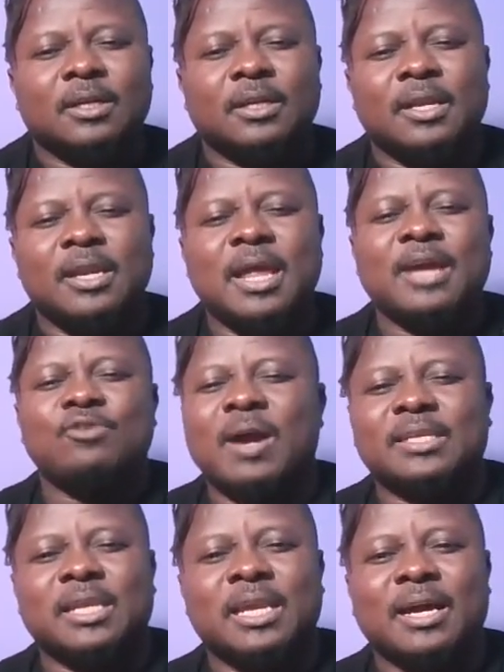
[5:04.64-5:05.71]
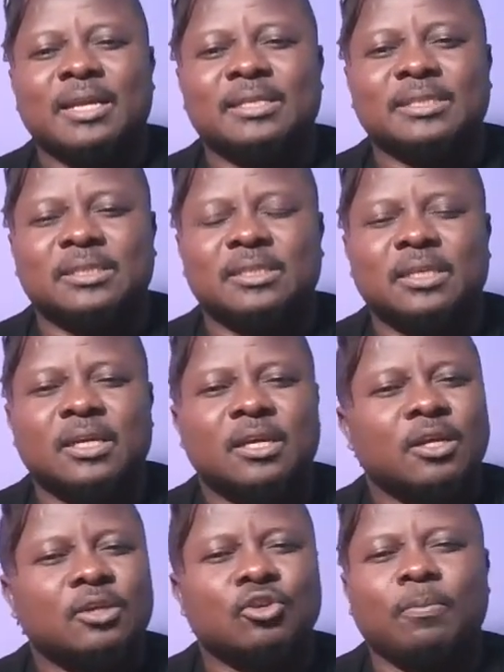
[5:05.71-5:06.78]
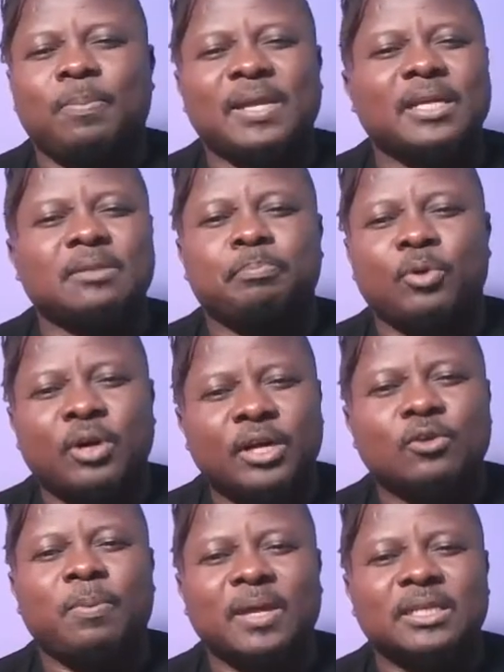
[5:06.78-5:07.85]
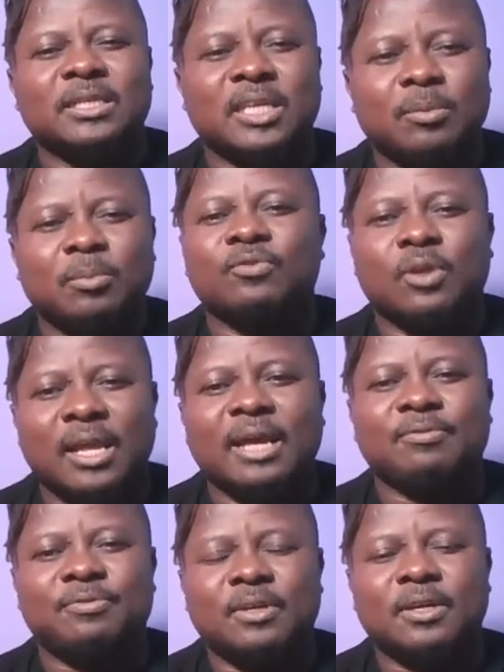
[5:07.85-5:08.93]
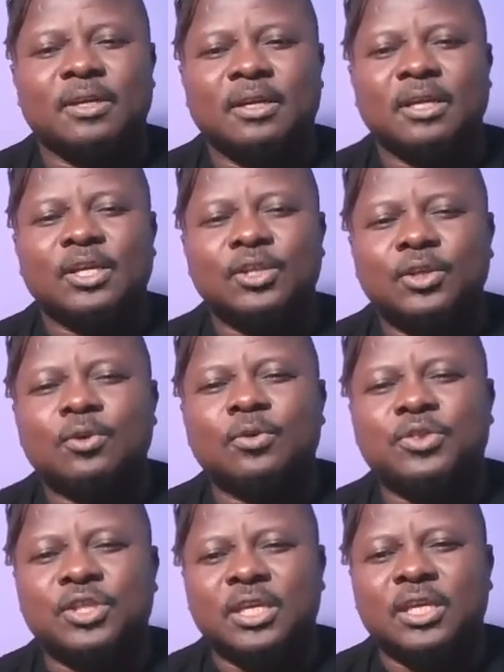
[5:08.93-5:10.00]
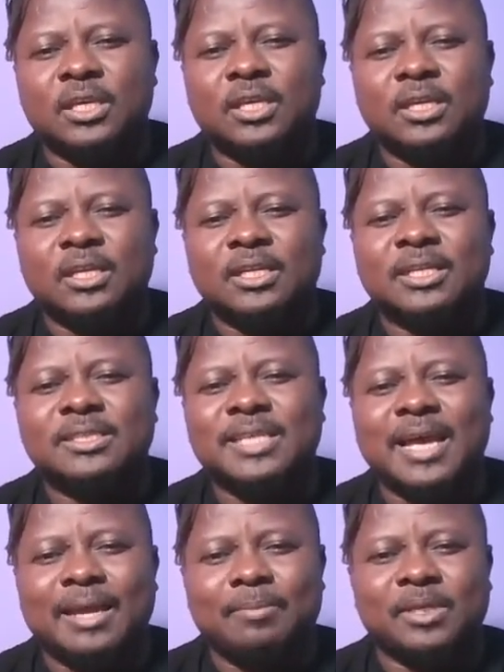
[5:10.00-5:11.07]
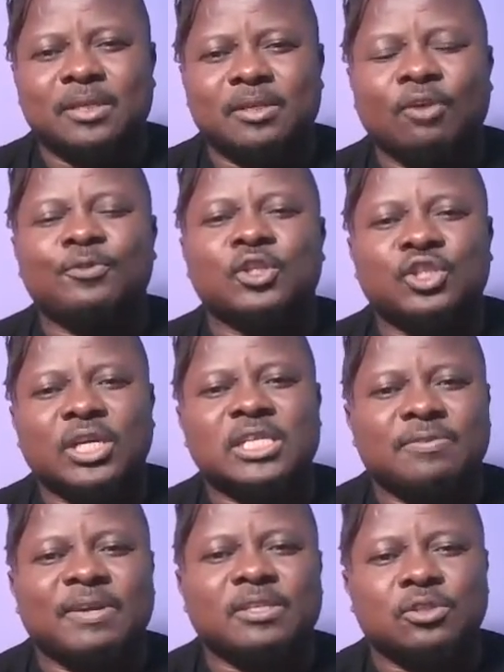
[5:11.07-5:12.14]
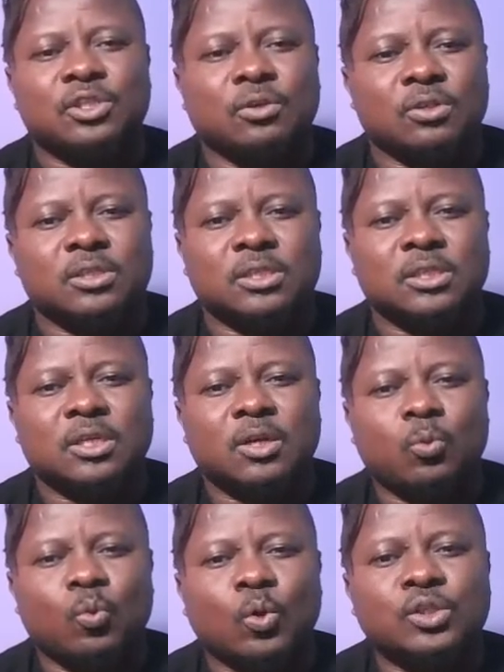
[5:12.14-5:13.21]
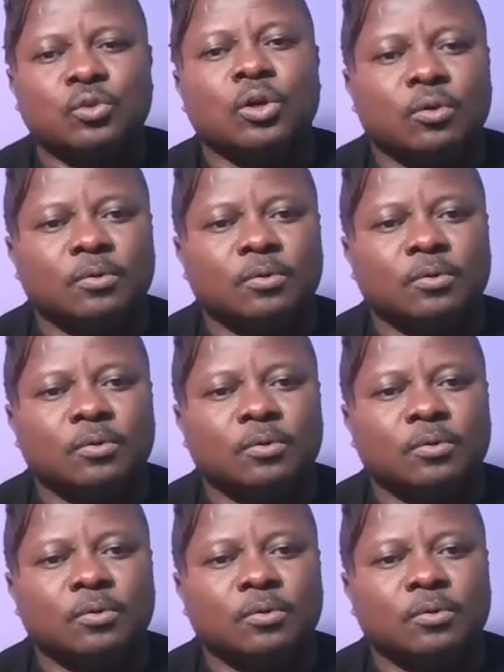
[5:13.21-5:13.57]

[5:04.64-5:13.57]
Now you're at Leganes. You're playing the game of your life. Do you think the timing of your transfer to Chelsea was wrong?